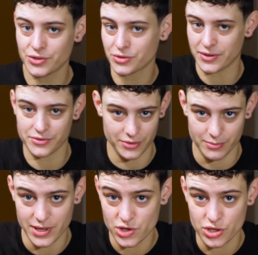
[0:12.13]

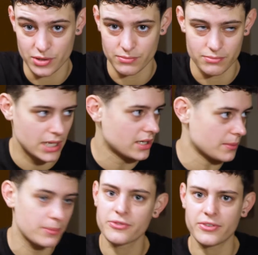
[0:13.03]
transformation
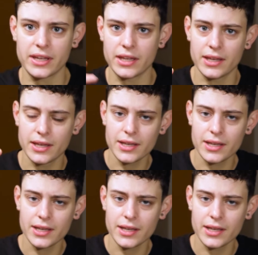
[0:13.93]
makeup thingy.